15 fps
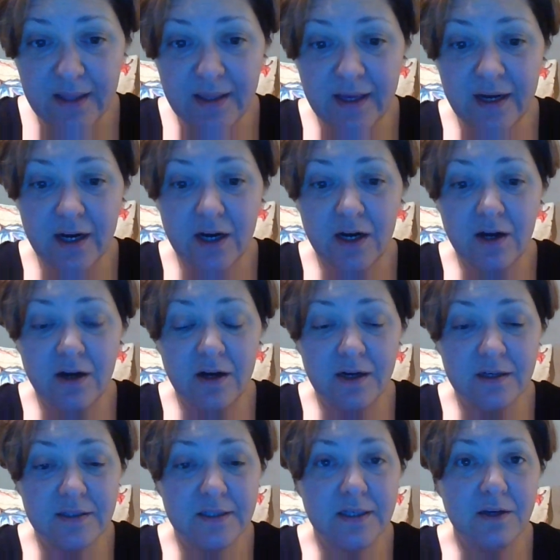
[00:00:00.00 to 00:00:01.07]
There
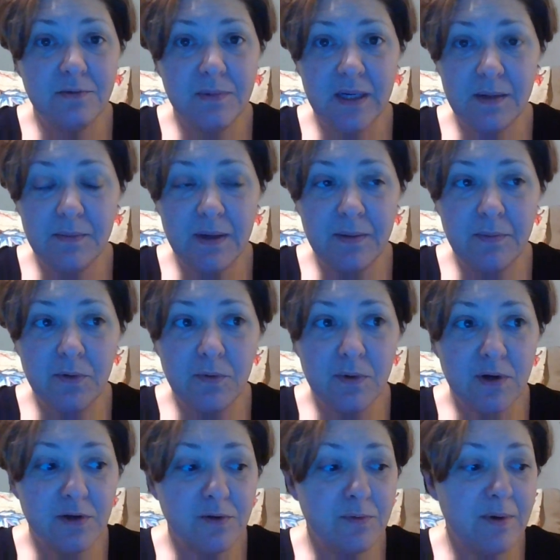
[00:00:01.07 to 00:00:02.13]
are so many people
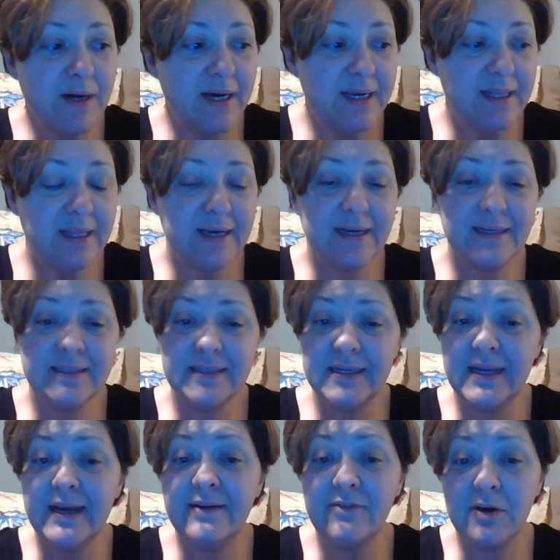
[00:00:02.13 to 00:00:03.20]
worldwide. Like I
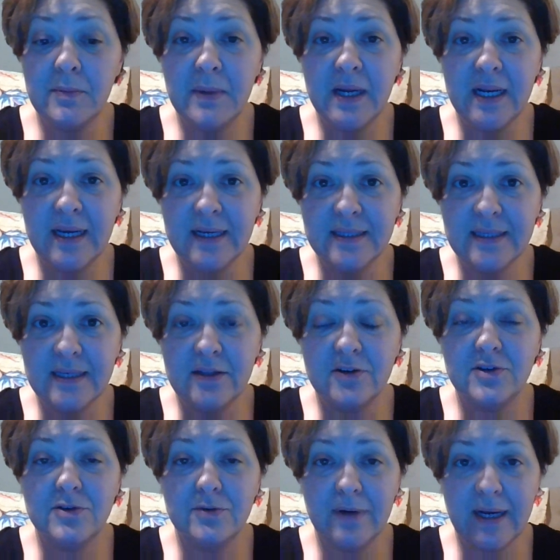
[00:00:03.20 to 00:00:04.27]
said, everybody is either
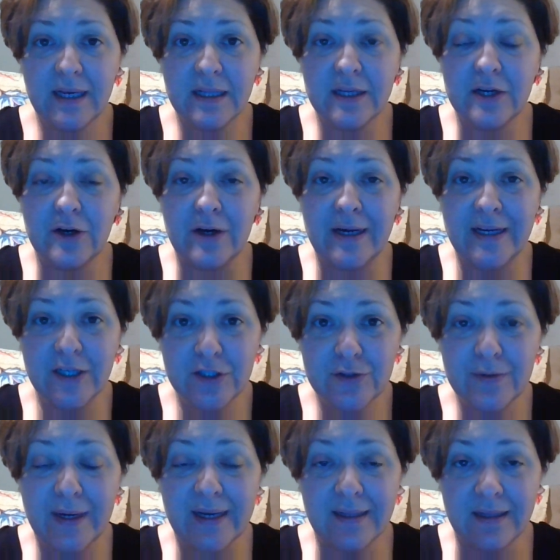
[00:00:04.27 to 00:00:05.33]
directly or
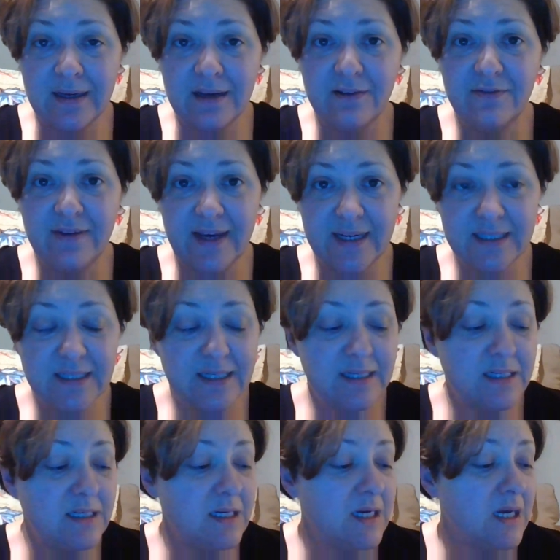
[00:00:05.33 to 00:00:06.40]
indirectly
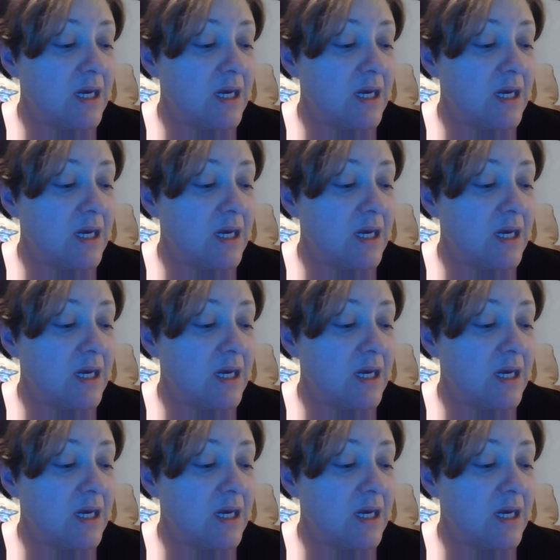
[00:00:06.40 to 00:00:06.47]
affected.